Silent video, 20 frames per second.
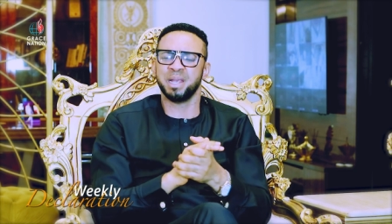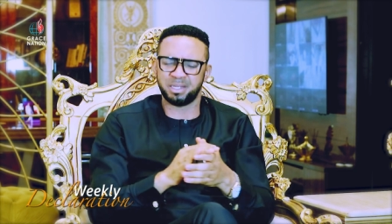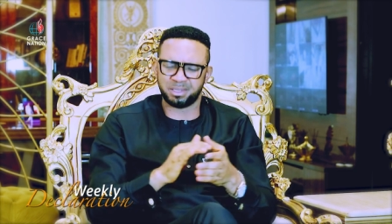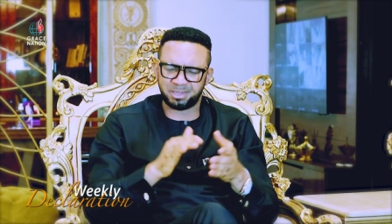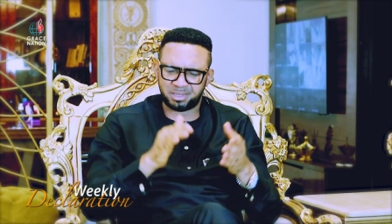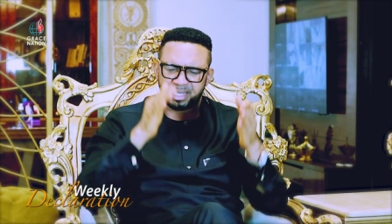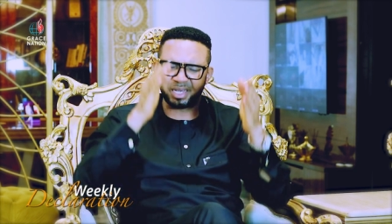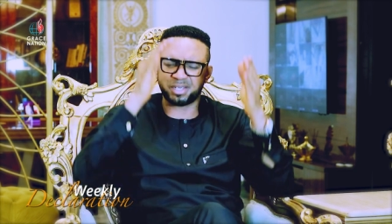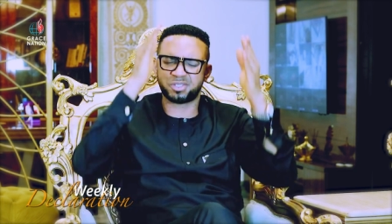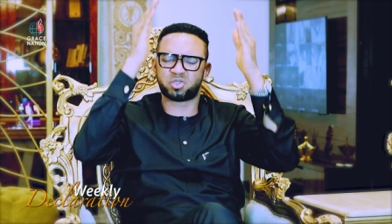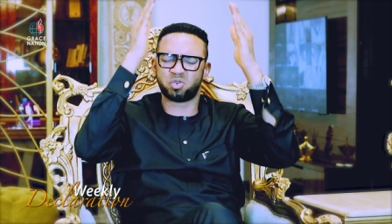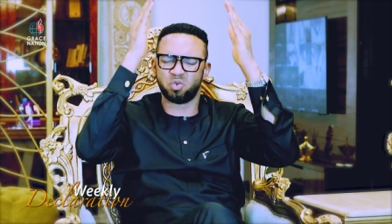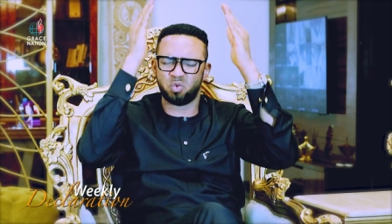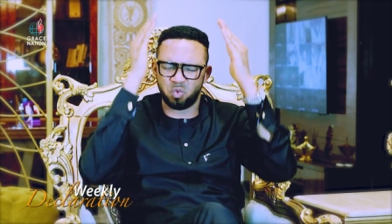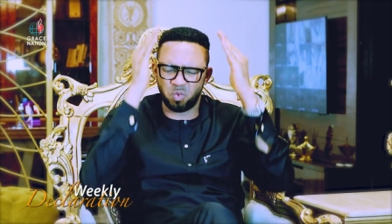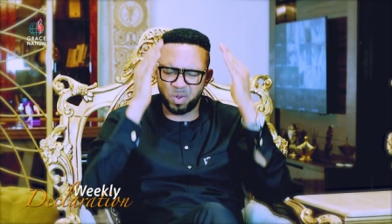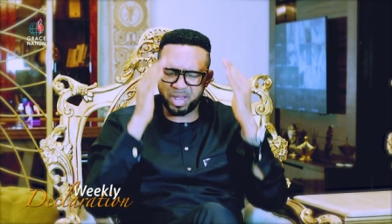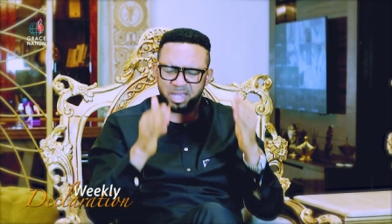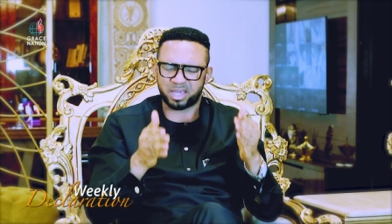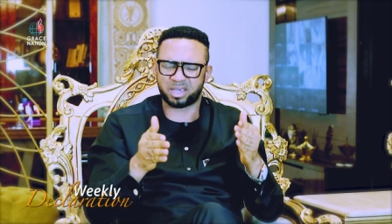this
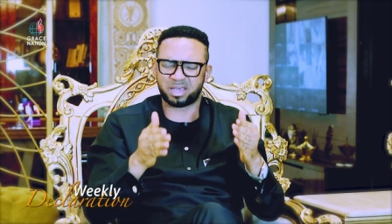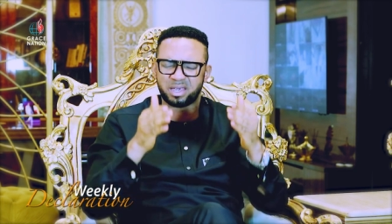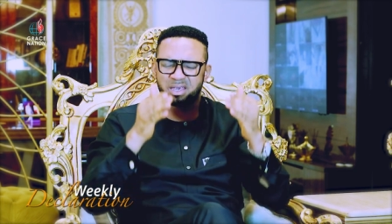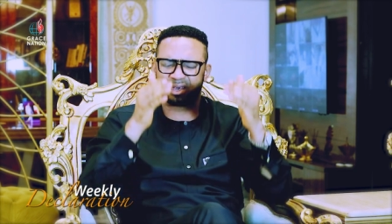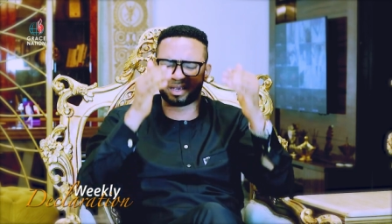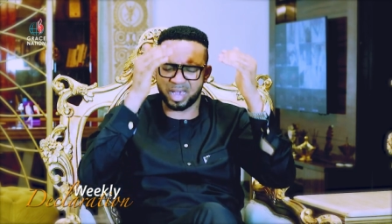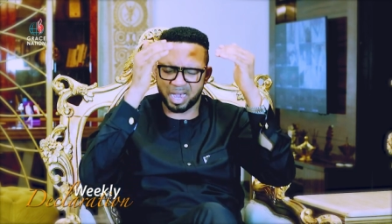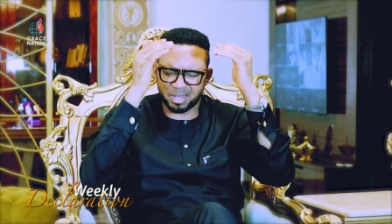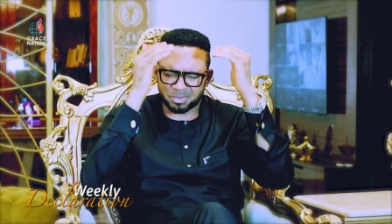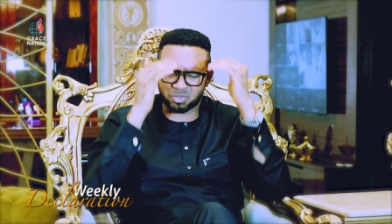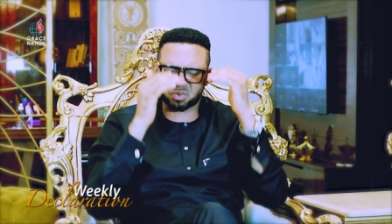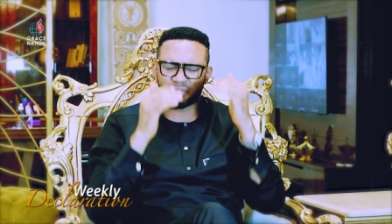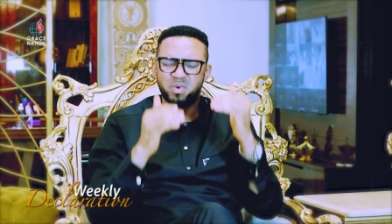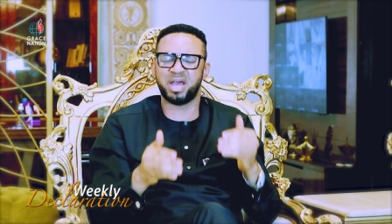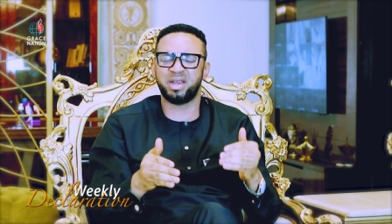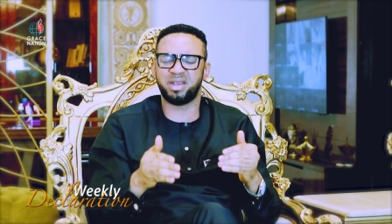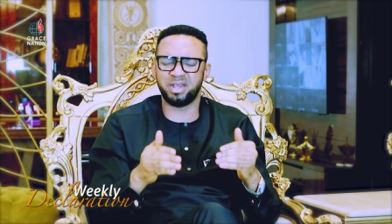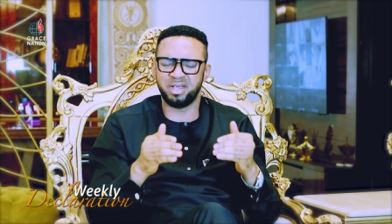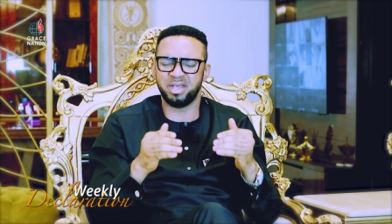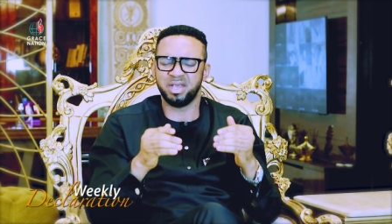week, get
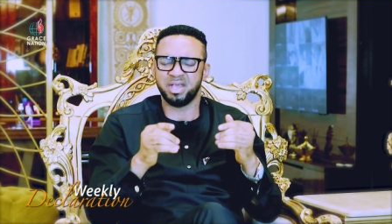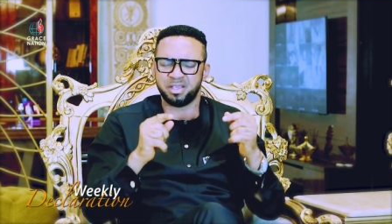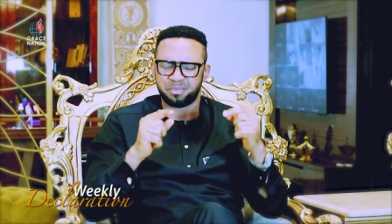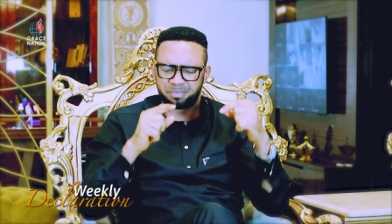ready.